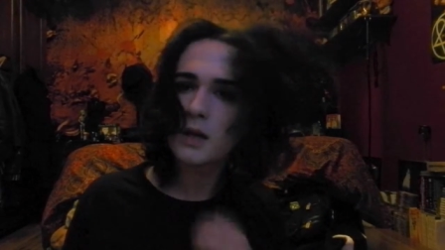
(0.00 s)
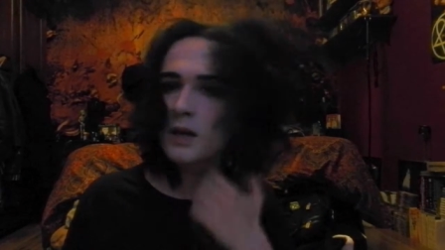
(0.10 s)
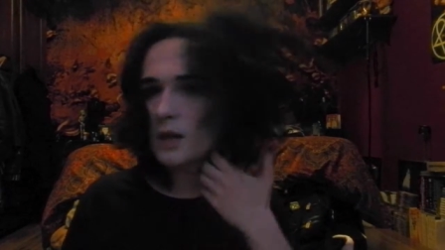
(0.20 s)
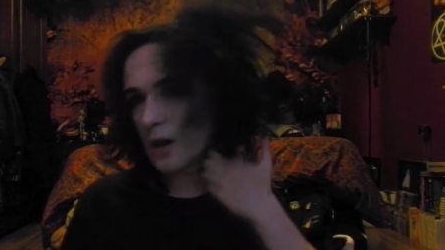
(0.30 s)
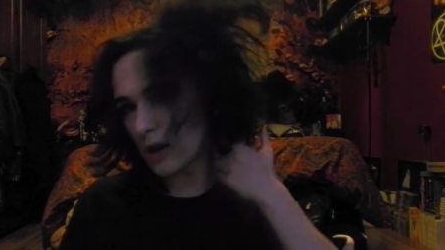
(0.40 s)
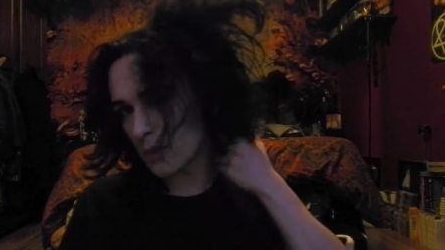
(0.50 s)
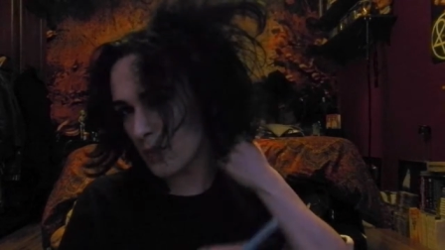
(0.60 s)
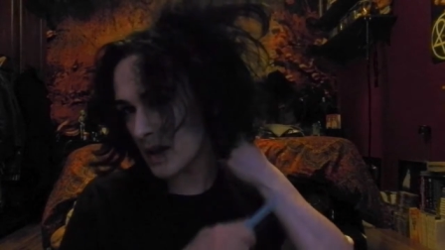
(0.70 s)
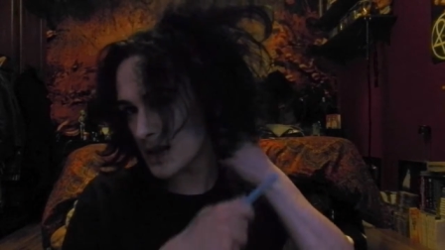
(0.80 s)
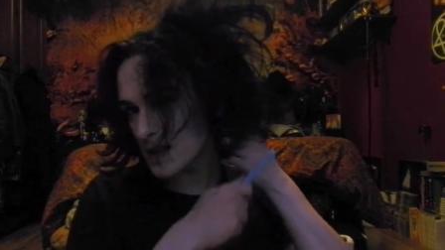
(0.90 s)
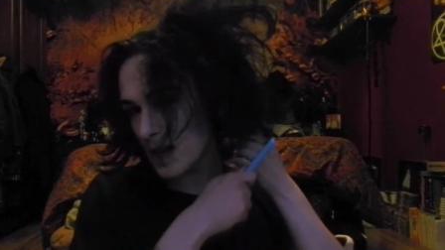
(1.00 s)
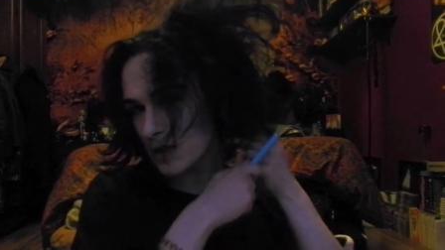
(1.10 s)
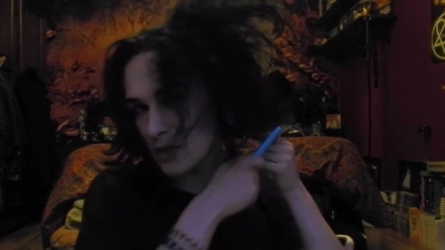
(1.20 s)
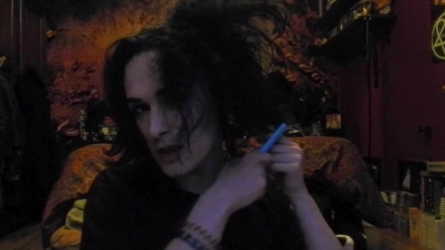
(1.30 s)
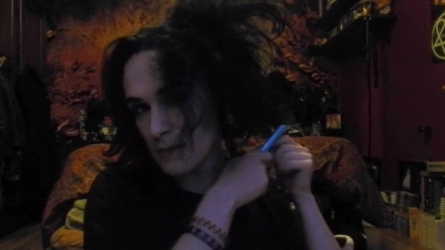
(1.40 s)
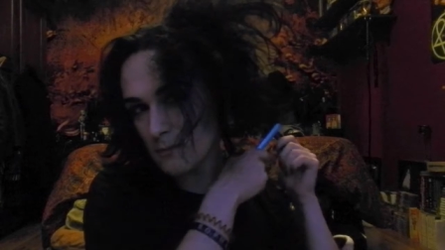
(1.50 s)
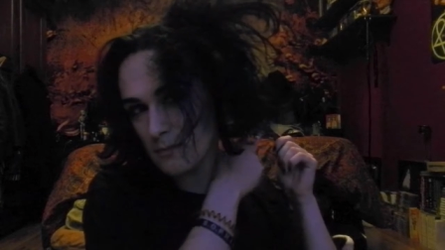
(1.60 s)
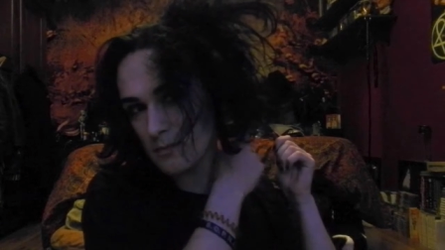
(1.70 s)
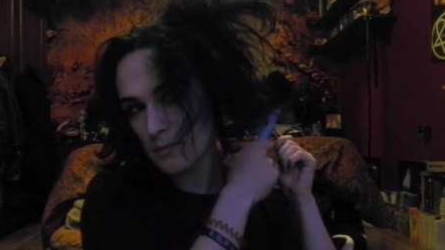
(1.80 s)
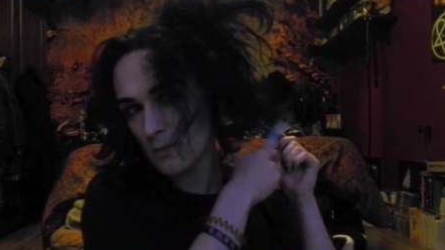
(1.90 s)
long, but I try,
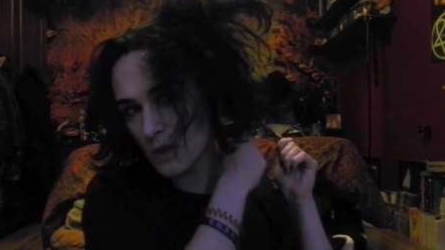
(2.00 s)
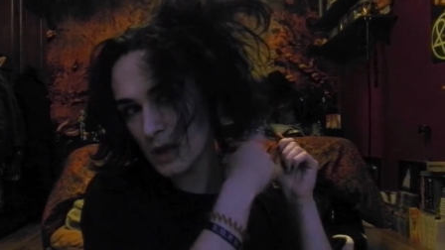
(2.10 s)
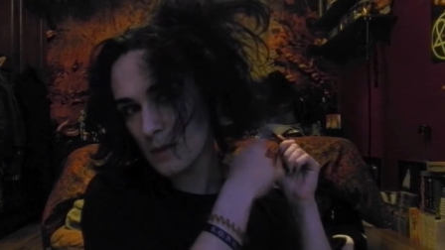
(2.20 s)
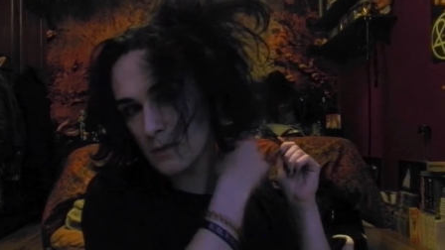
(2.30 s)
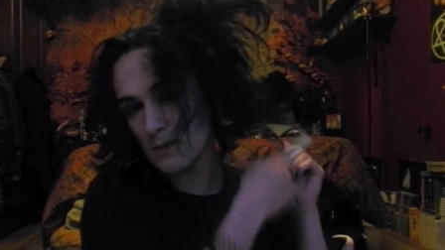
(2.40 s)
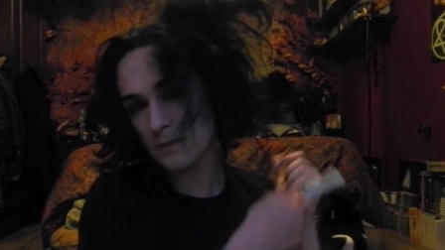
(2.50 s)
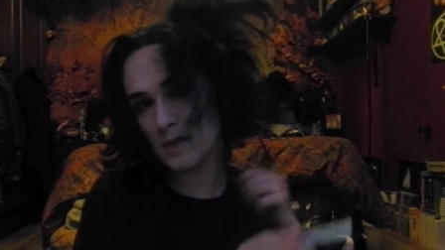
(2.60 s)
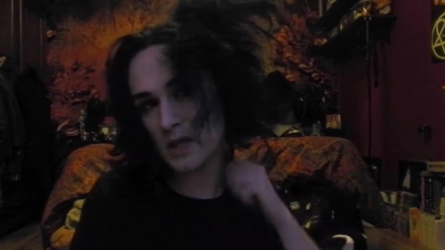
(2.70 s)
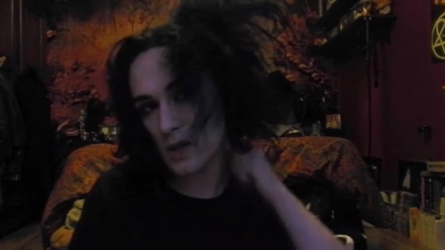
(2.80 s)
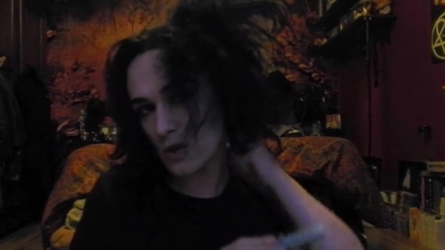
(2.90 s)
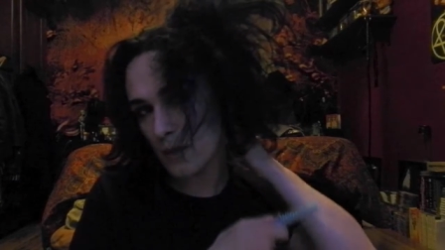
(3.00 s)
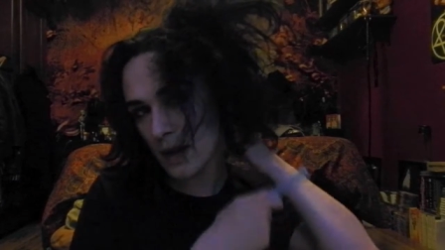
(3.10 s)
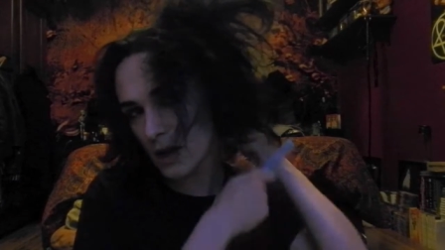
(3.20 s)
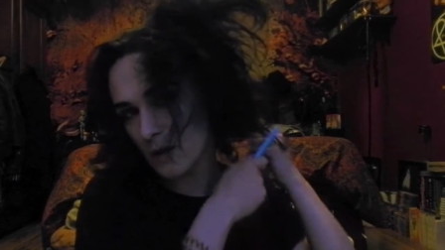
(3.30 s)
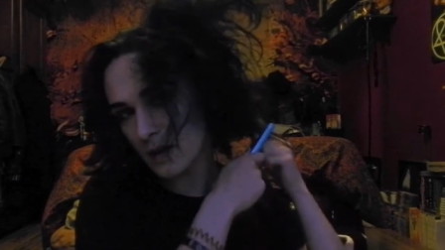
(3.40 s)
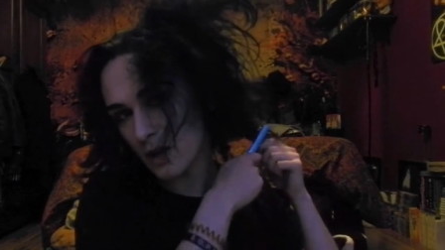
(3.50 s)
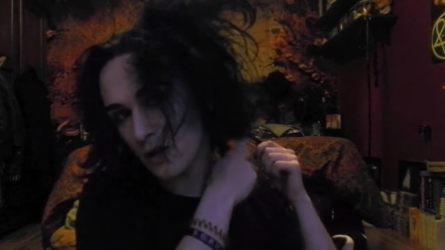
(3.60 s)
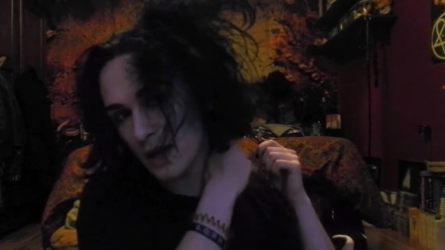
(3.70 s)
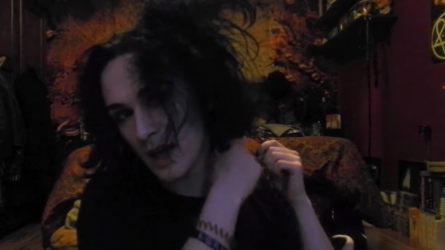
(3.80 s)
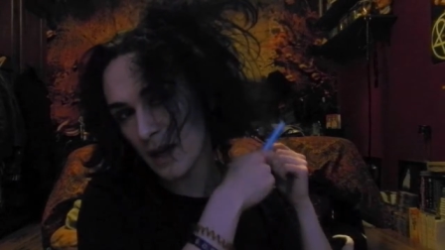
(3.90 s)
when it comes to backcombing
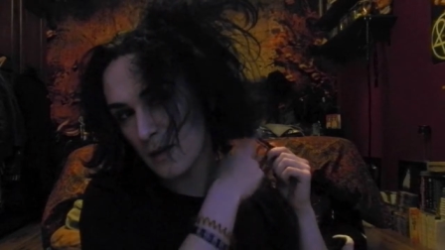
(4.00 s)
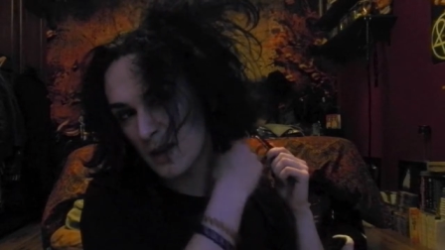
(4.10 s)
long hair,